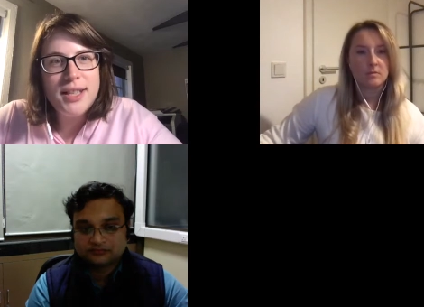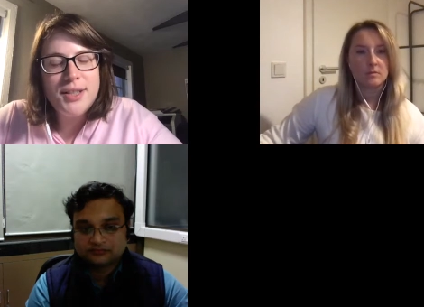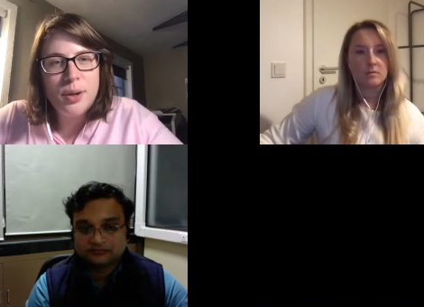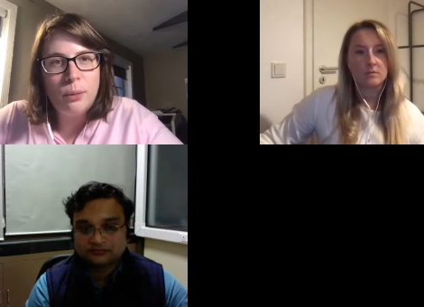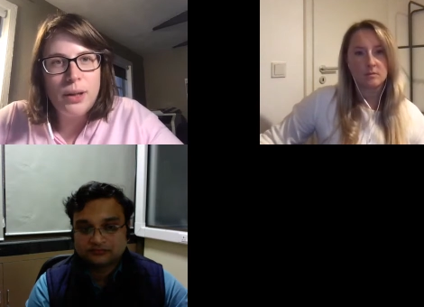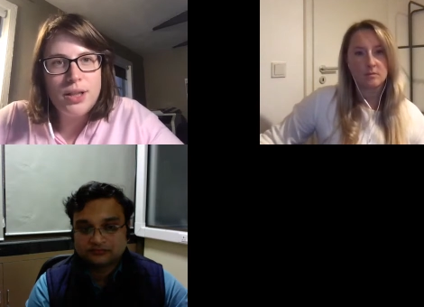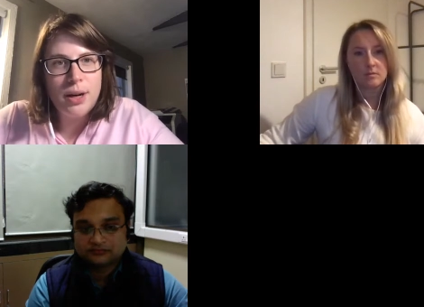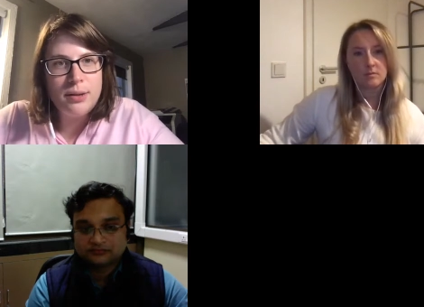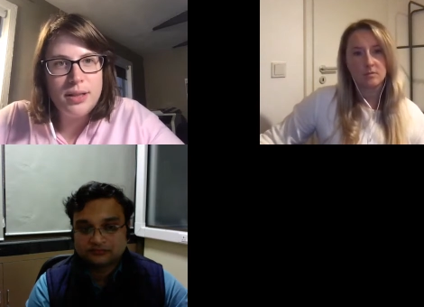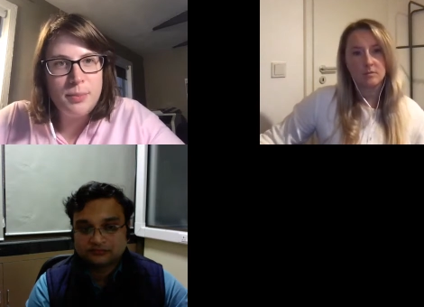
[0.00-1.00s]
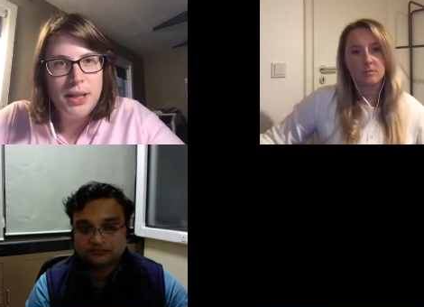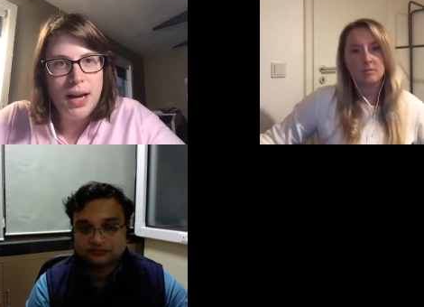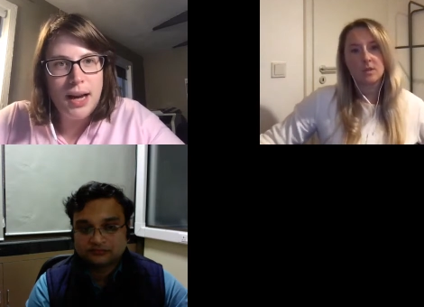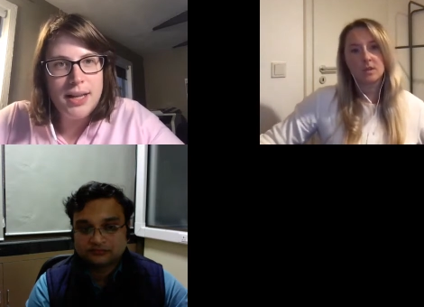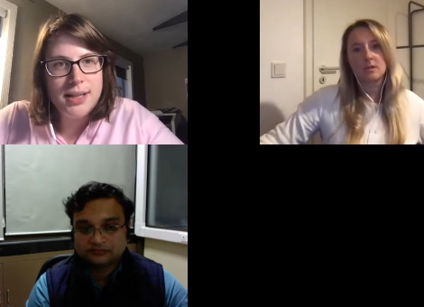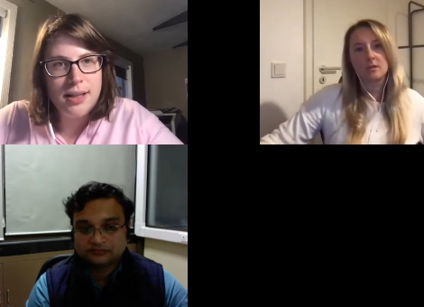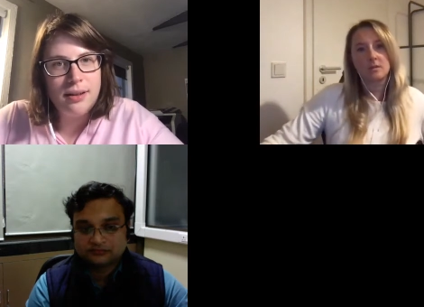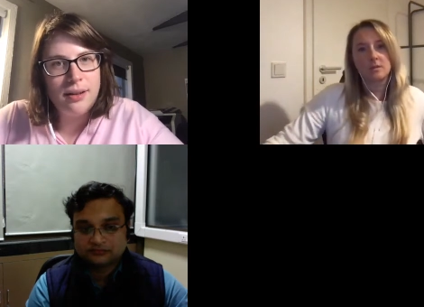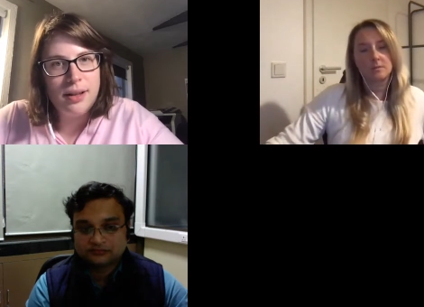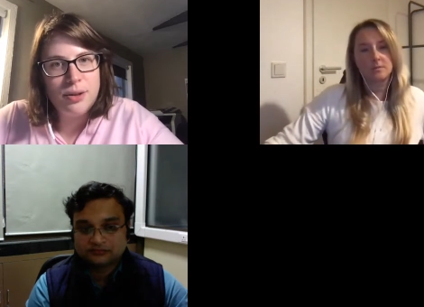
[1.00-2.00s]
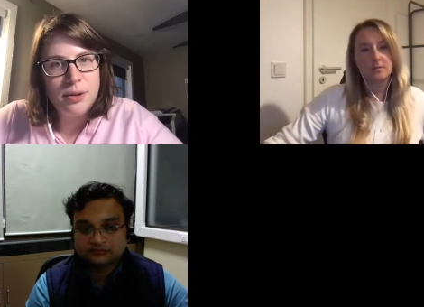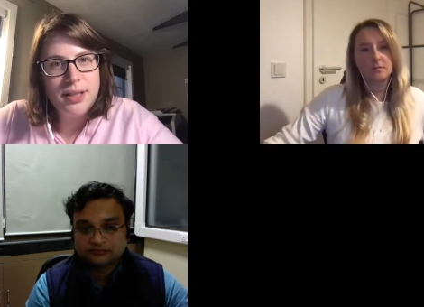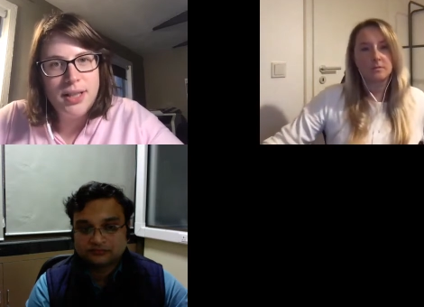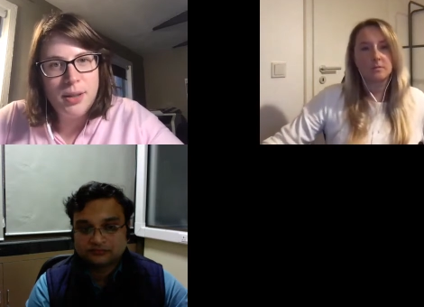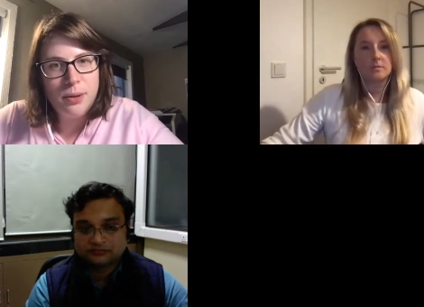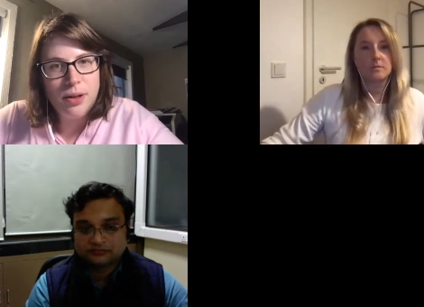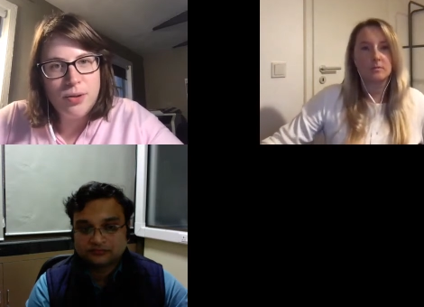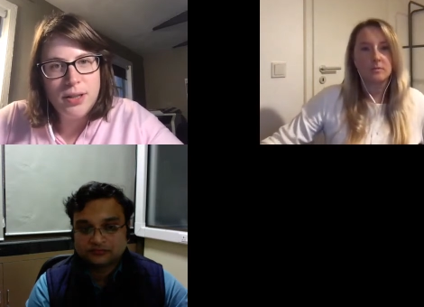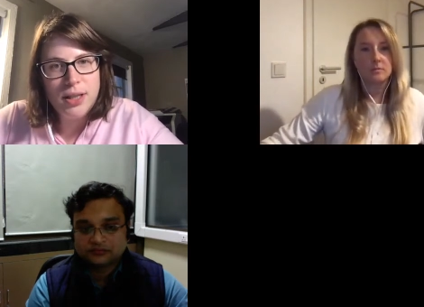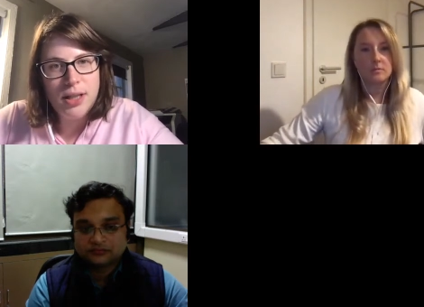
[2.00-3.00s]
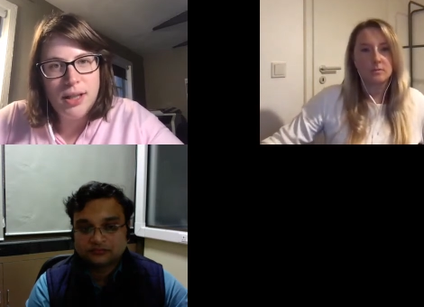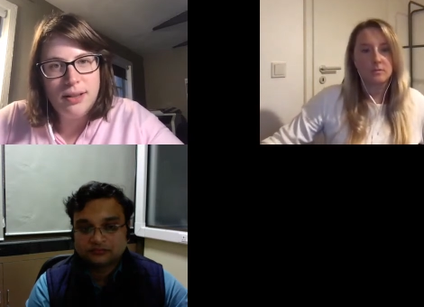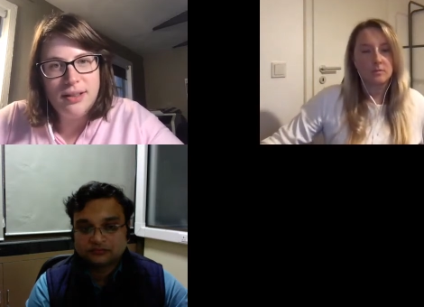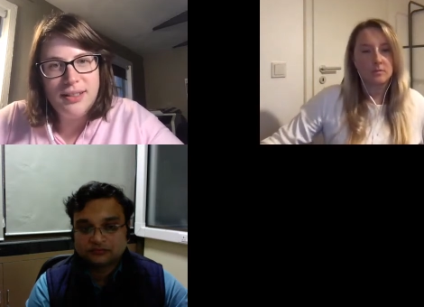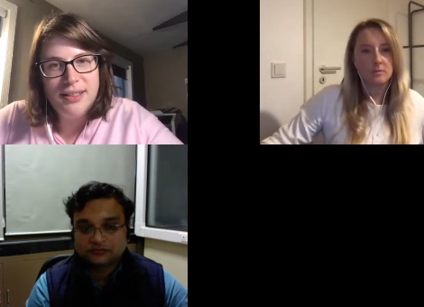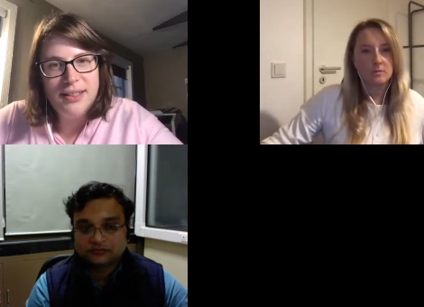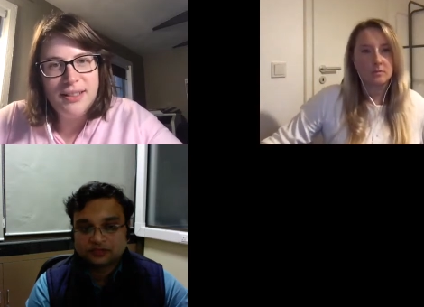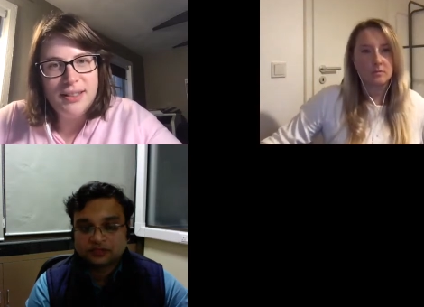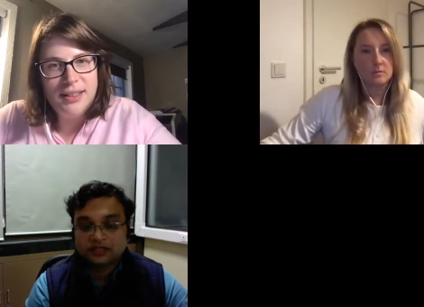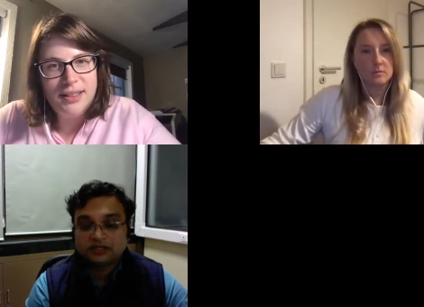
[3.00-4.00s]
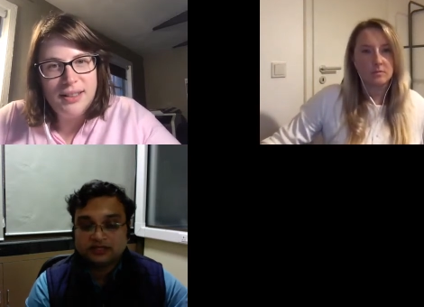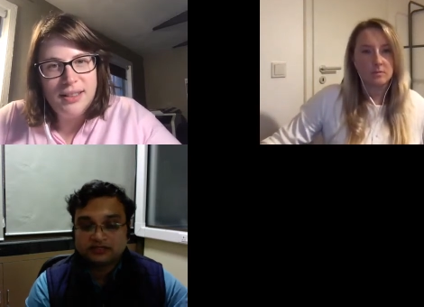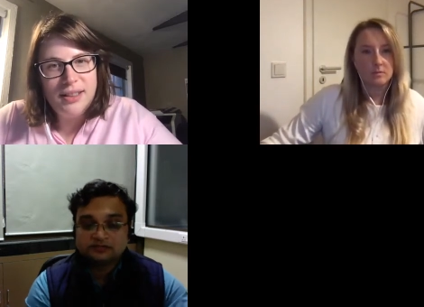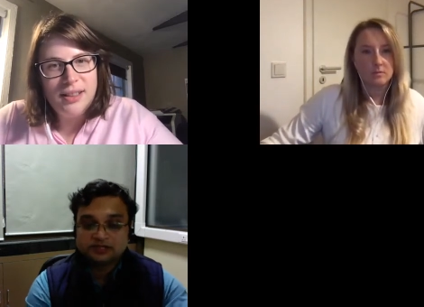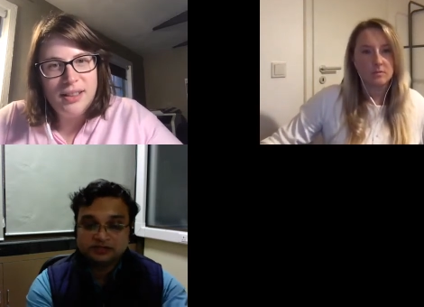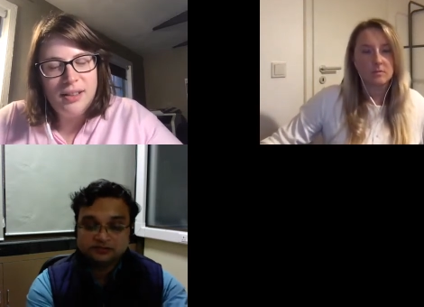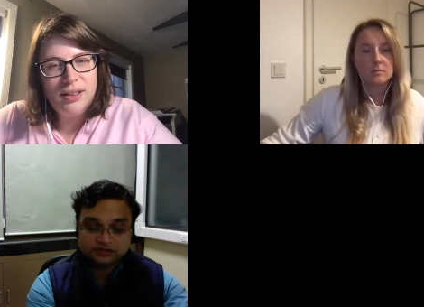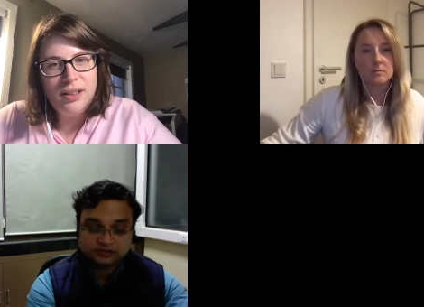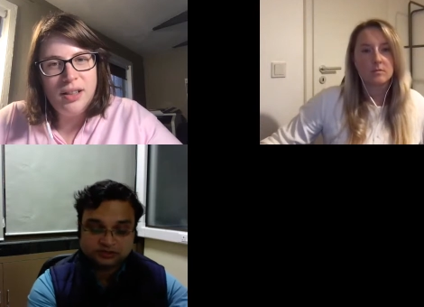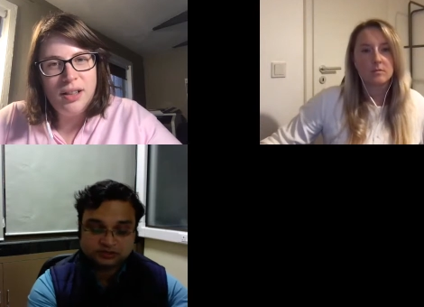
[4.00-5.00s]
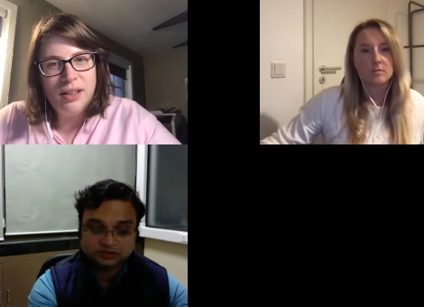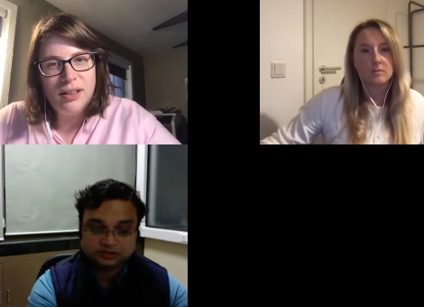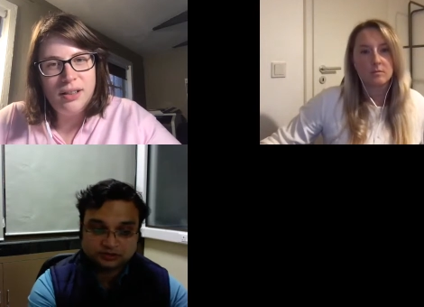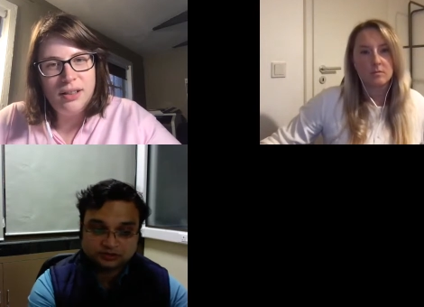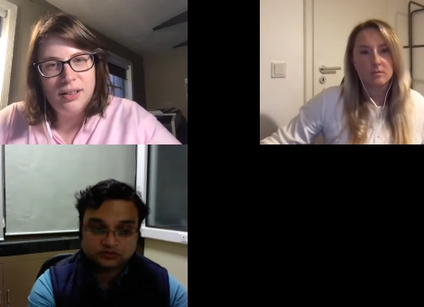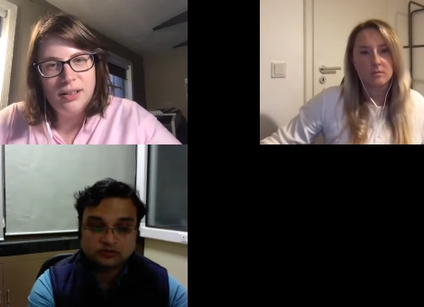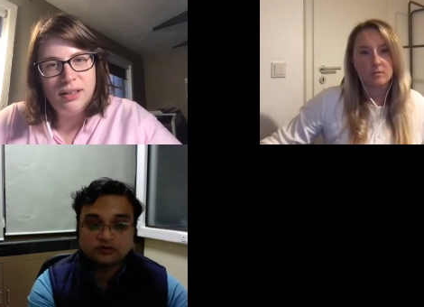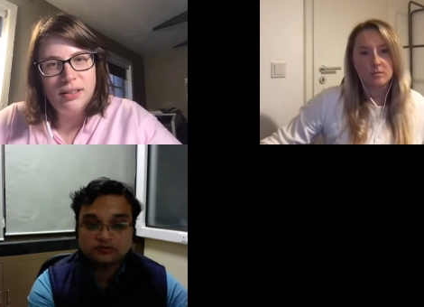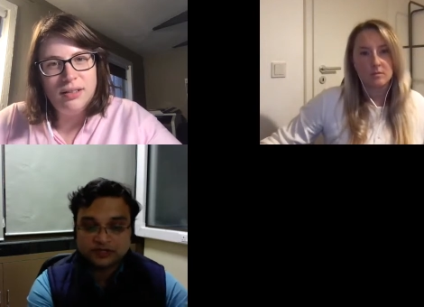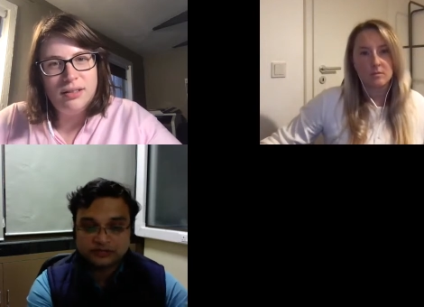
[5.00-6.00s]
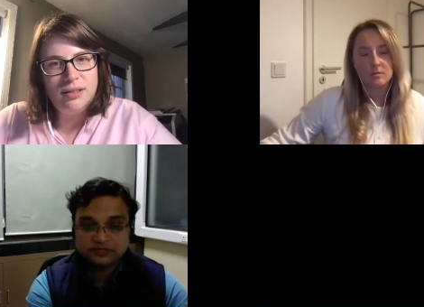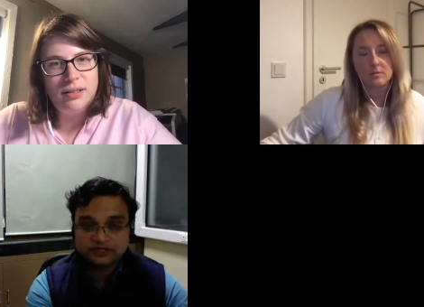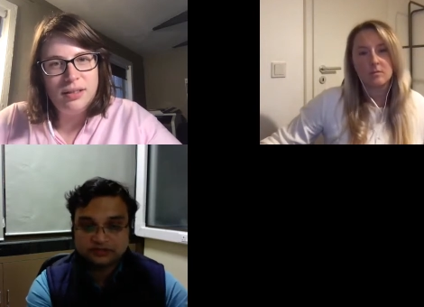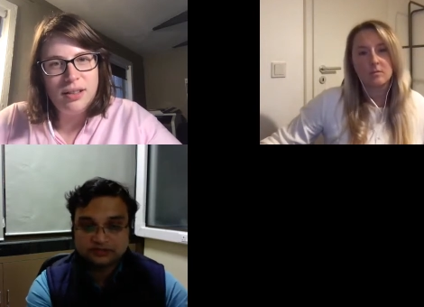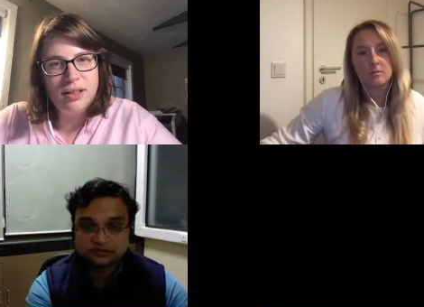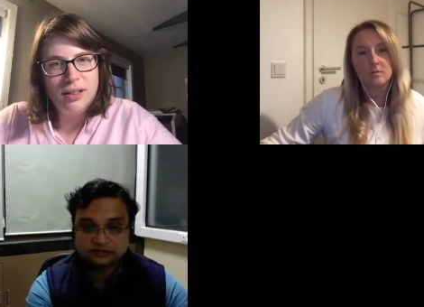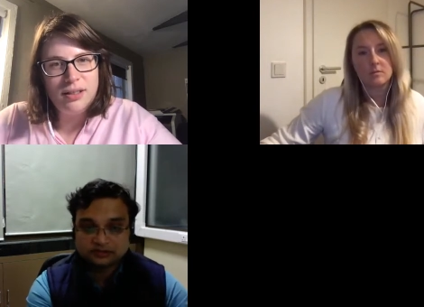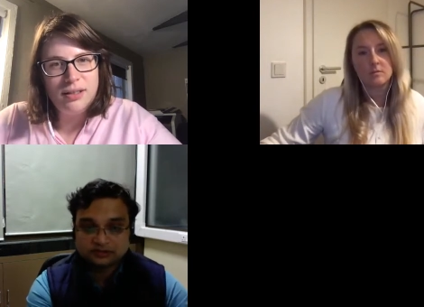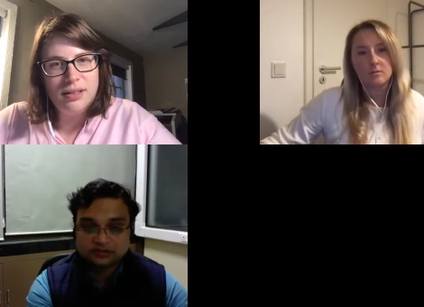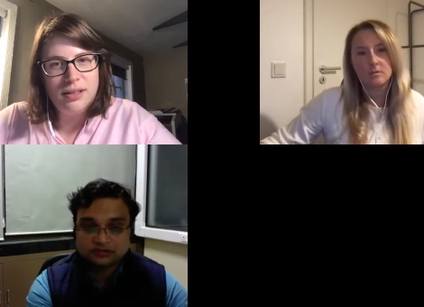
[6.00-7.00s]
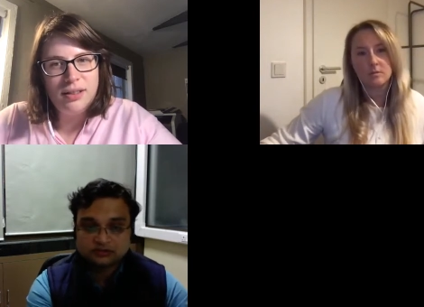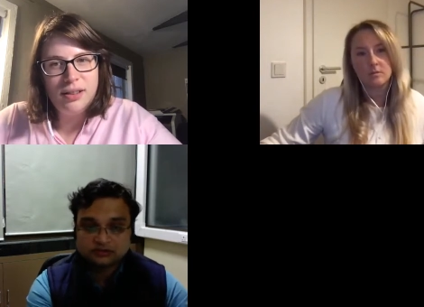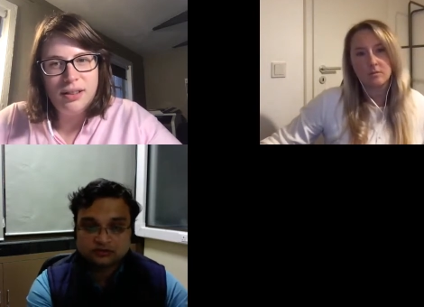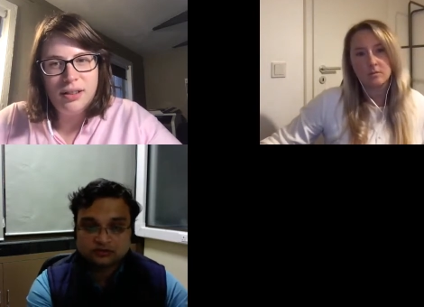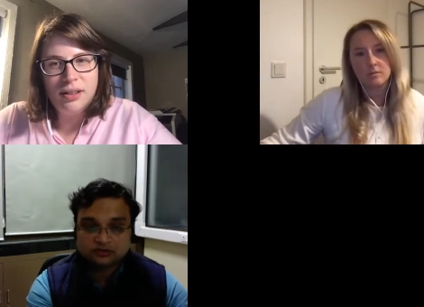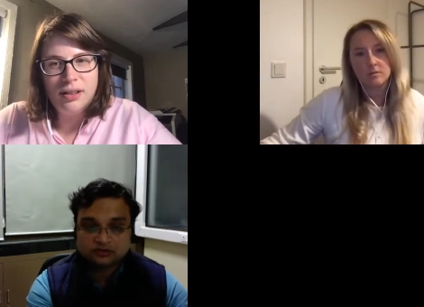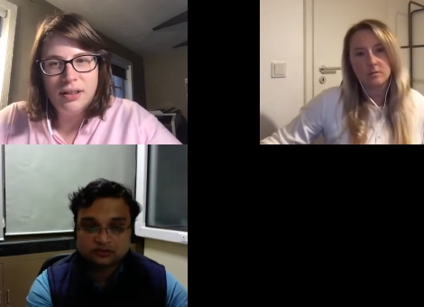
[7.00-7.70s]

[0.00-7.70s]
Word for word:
Speaker 1: or reach out to PIs in other countries that you were interested in?
Speaker 2: Yes, pretty much throughout my PhD. So